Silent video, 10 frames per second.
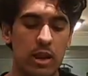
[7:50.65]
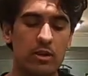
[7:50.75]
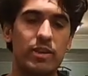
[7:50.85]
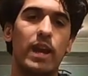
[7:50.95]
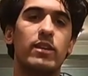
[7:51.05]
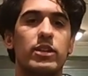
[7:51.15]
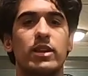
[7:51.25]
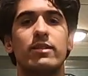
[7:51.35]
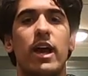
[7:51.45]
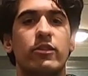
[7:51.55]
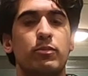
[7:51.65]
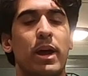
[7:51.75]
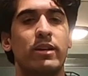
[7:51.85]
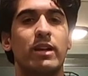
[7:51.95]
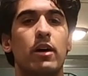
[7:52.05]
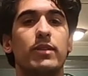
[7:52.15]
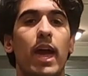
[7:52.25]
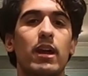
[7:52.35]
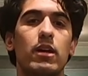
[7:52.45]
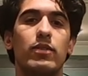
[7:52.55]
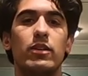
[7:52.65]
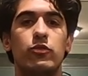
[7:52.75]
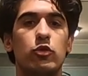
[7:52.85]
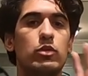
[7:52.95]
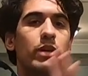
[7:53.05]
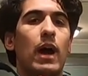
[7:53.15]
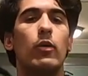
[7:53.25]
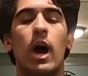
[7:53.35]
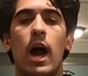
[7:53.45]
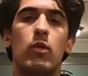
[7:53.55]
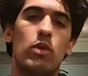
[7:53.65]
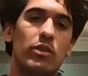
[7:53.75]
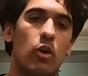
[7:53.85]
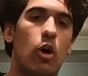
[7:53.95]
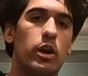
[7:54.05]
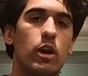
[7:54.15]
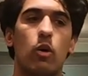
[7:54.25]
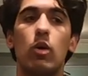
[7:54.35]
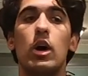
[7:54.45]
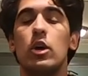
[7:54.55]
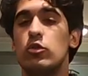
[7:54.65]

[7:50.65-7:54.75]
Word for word: let us get into the tech specs. Now again, these do tout high-res audio,